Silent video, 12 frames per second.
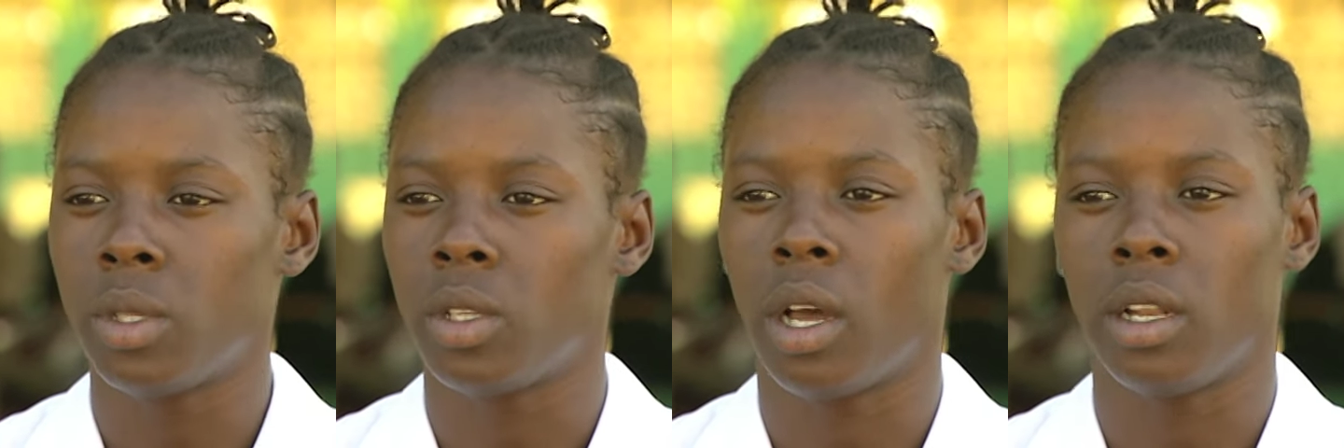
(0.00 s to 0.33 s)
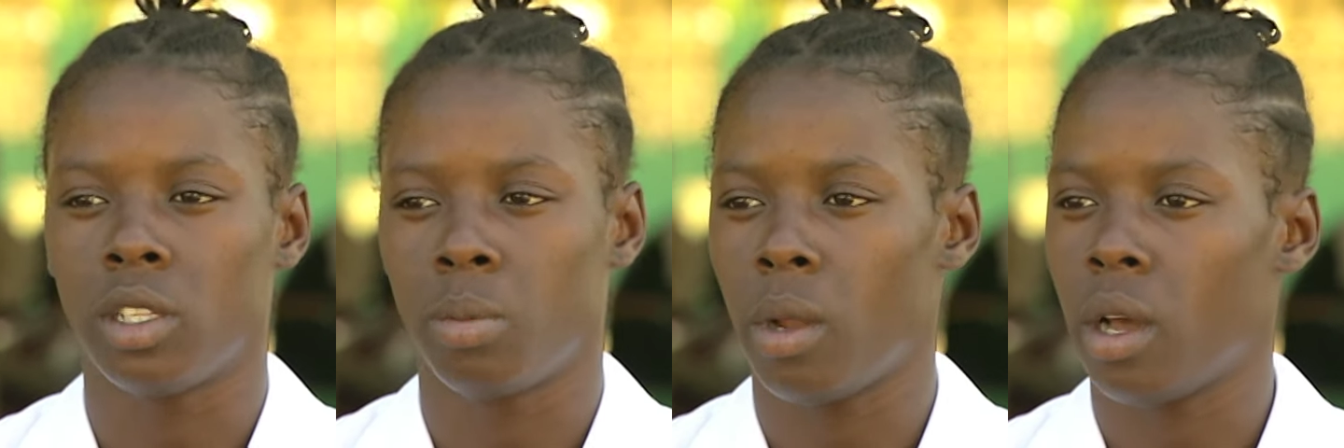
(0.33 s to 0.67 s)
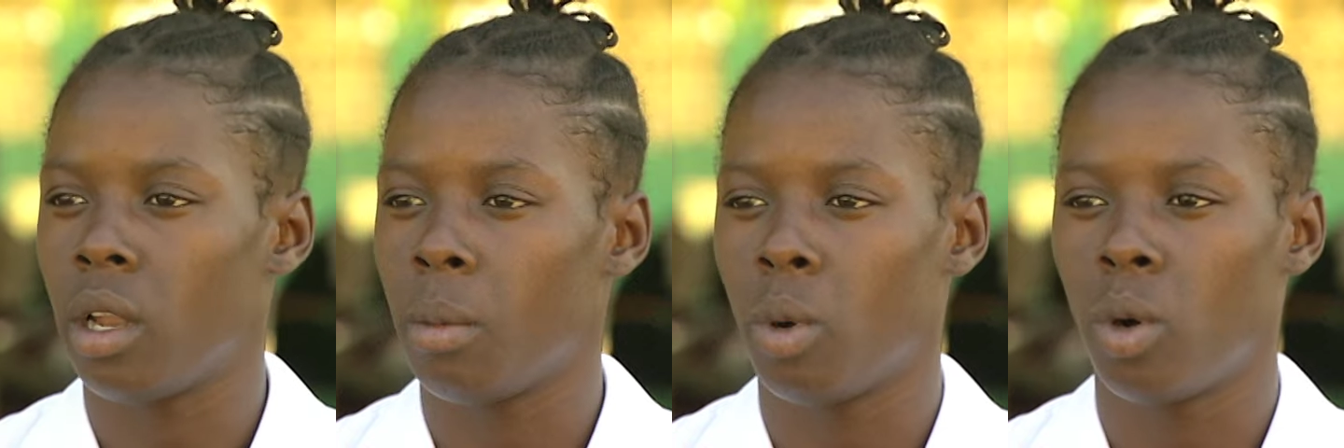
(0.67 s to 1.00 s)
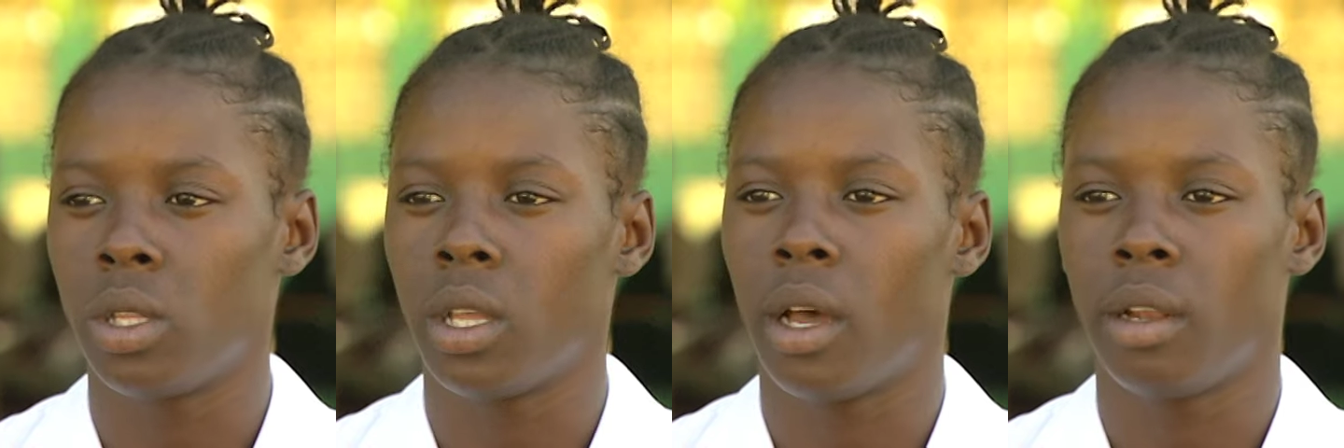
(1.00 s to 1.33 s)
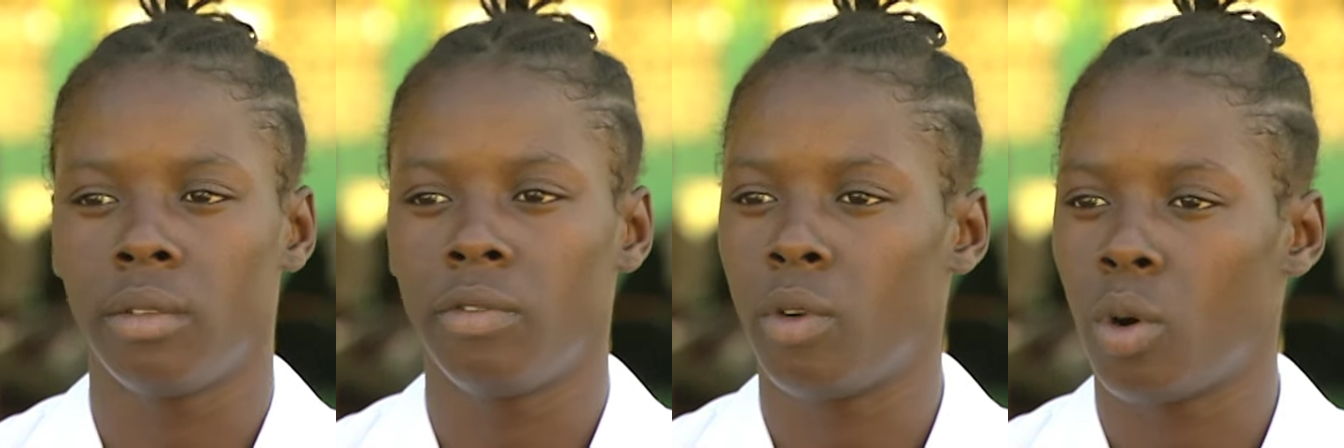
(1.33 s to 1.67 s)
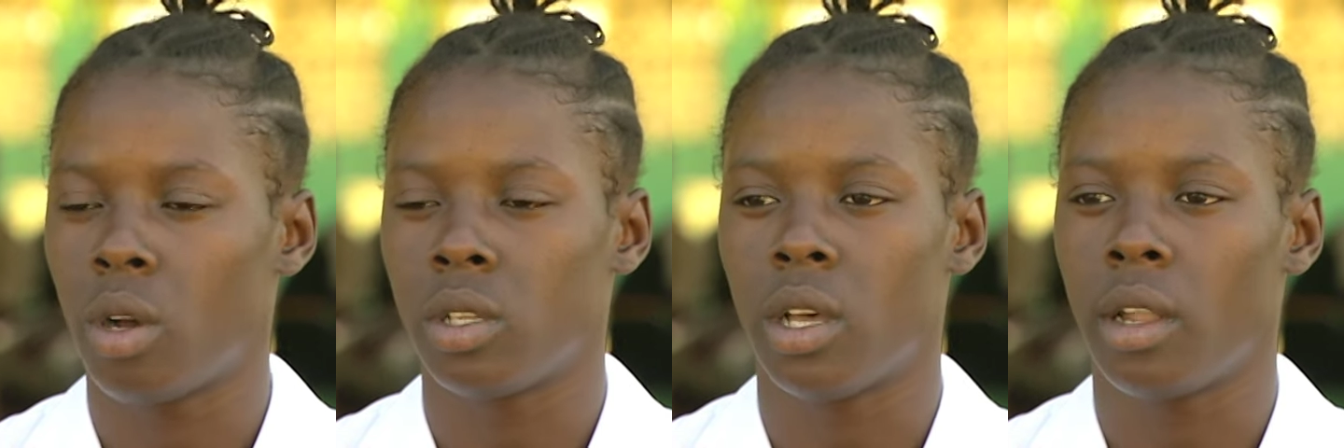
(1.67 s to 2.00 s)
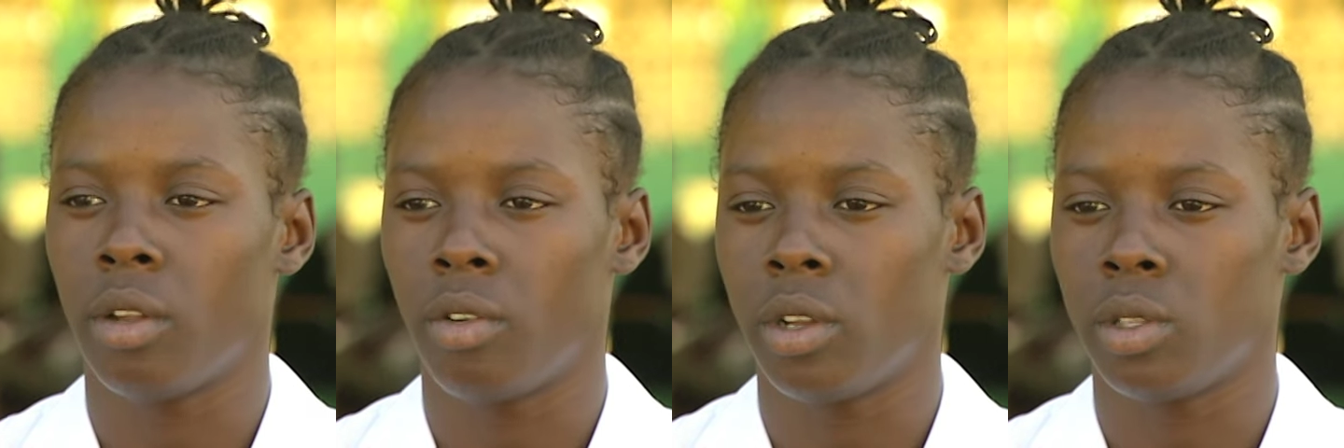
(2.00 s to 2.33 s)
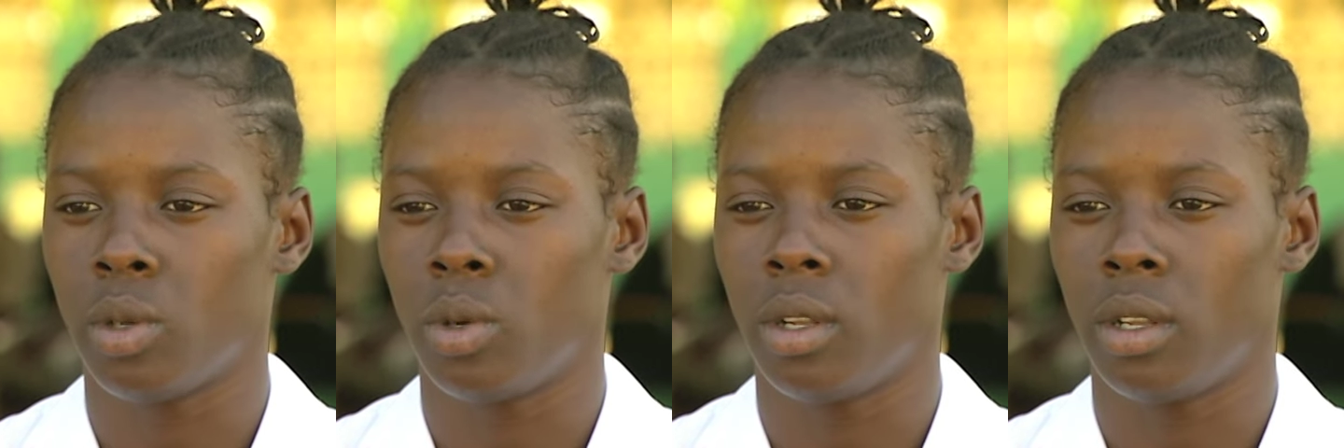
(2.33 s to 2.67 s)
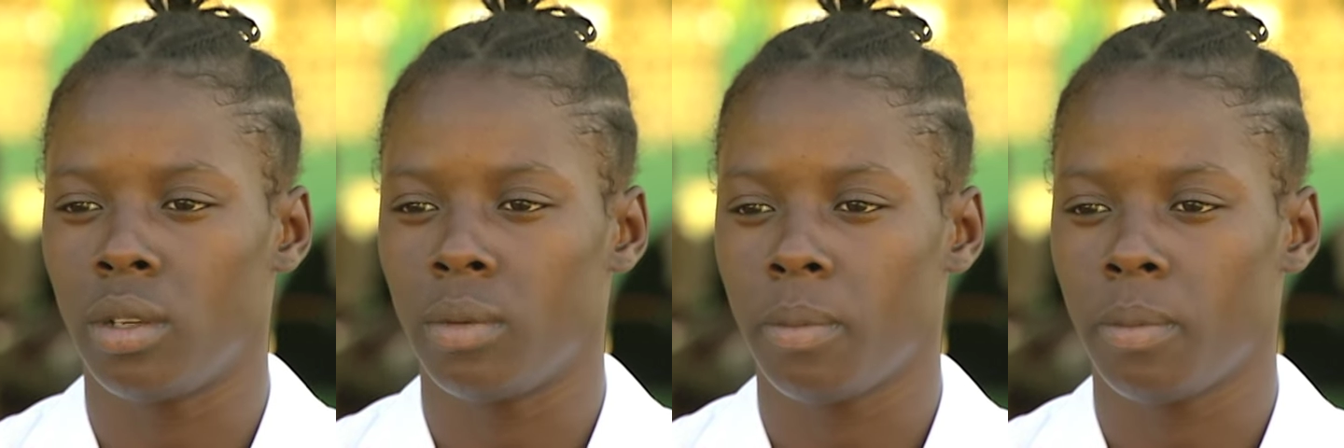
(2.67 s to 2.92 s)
so I just block them out and focus on the race only.